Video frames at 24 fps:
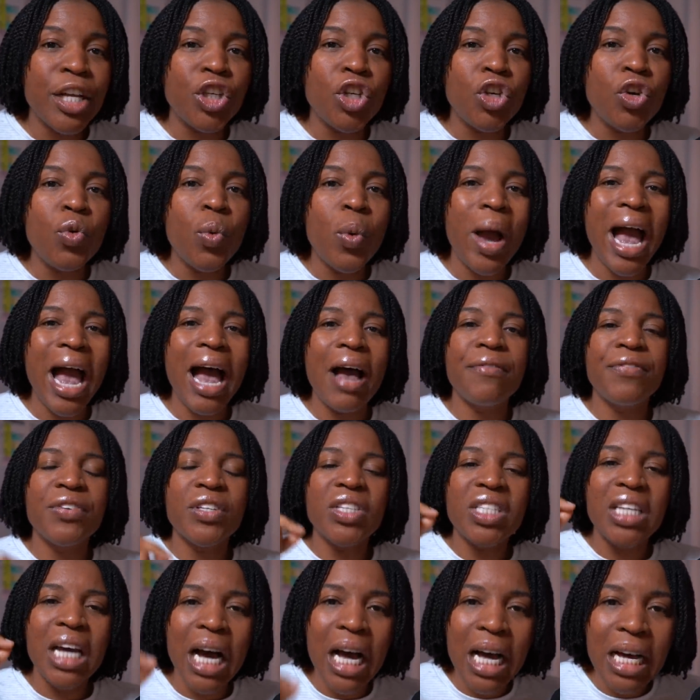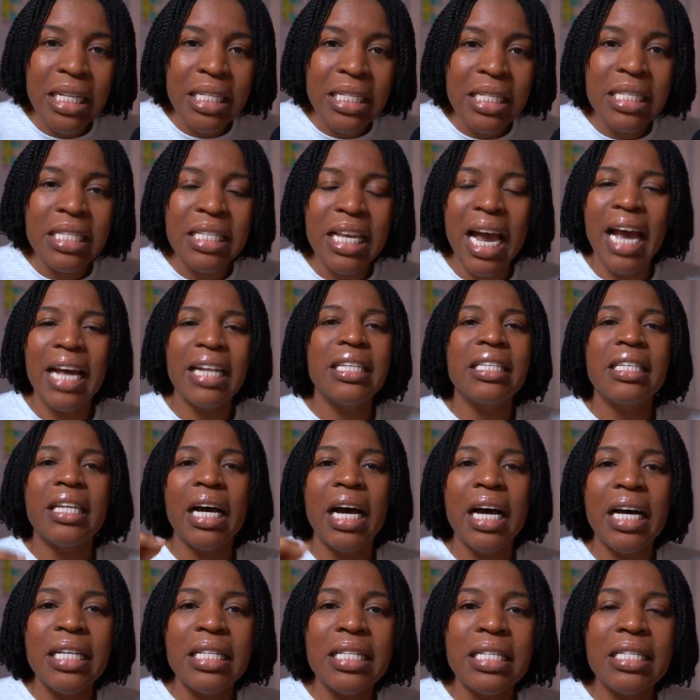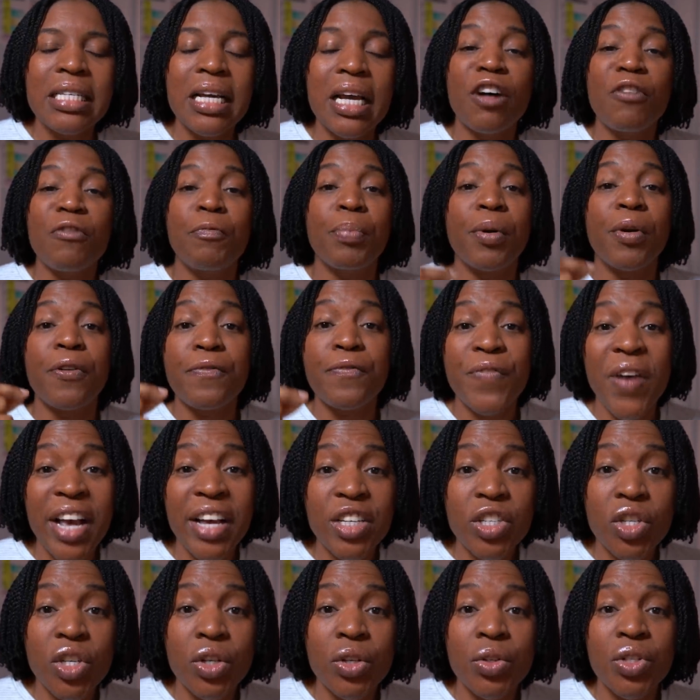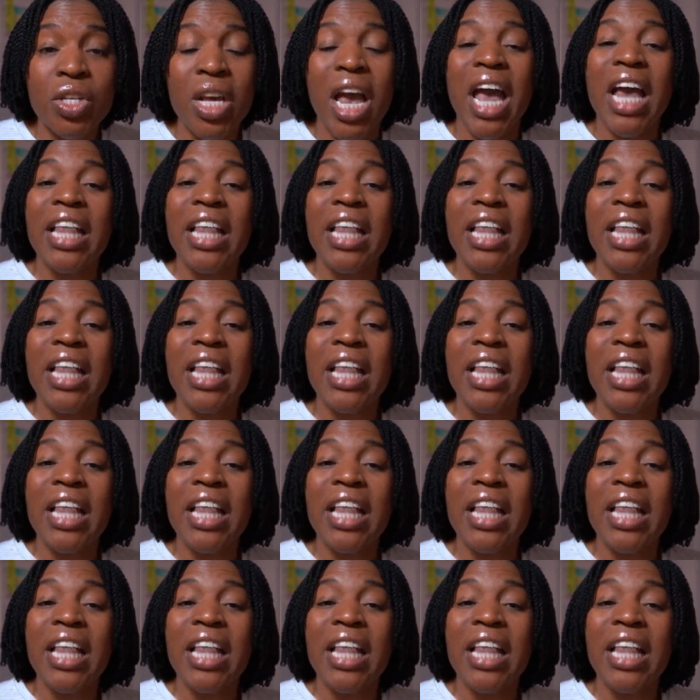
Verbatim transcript: you have tons and tons of professors